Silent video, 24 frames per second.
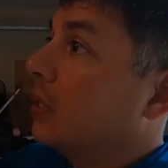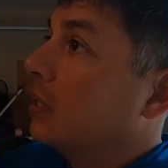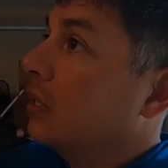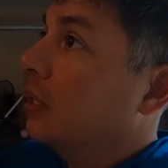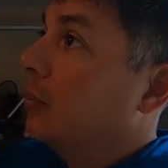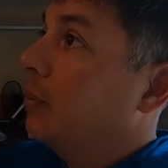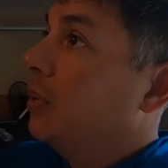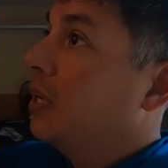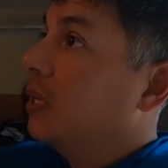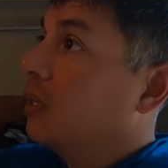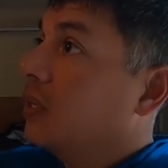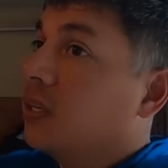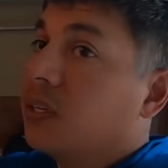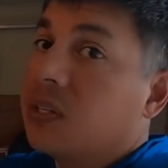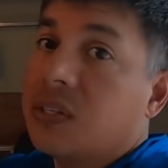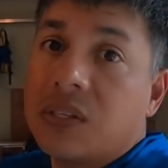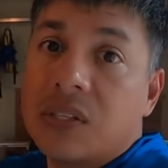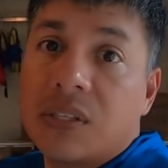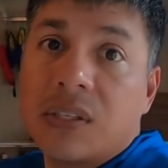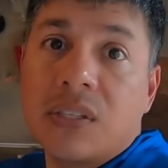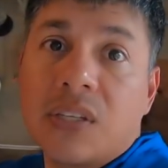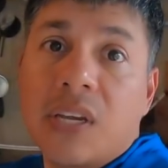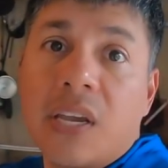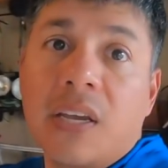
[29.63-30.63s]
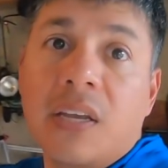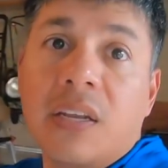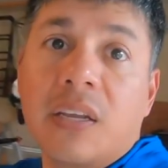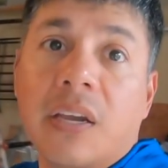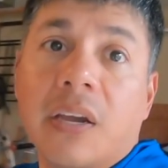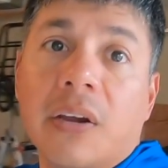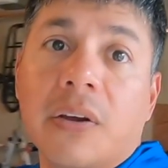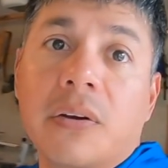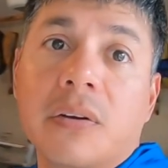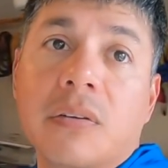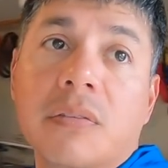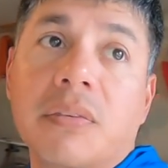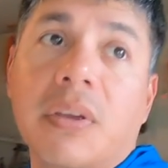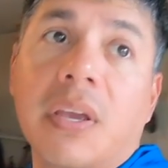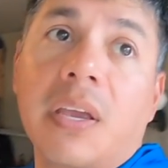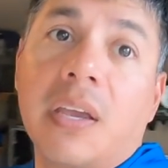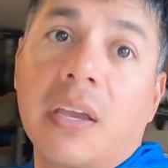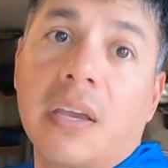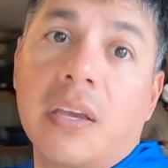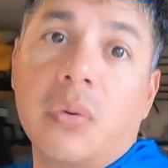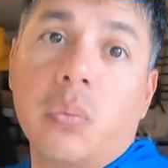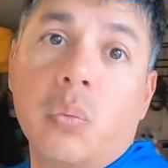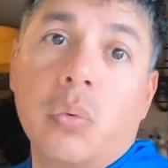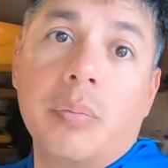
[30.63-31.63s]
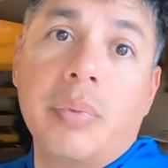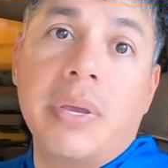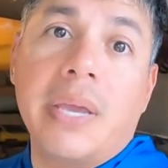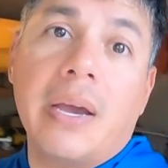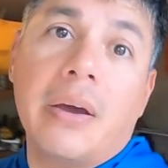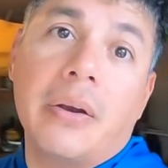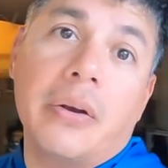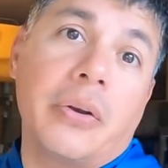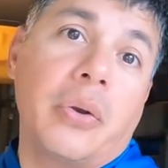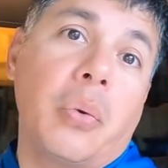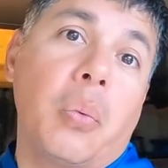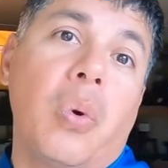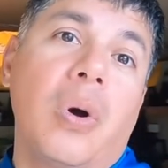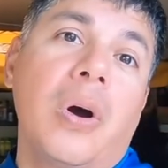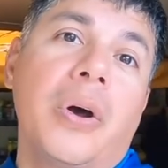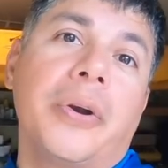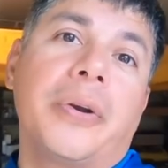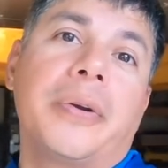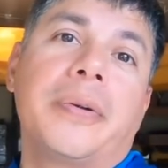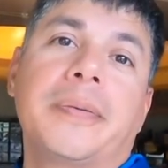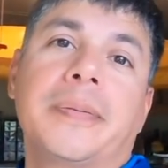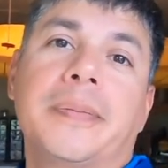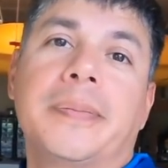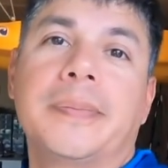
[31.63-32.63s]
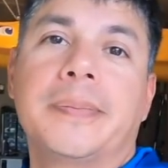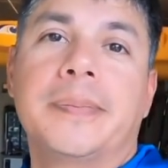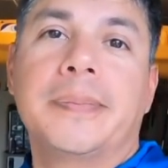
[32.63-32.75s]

Uh, let me get this taken care of and we'll be out on the water.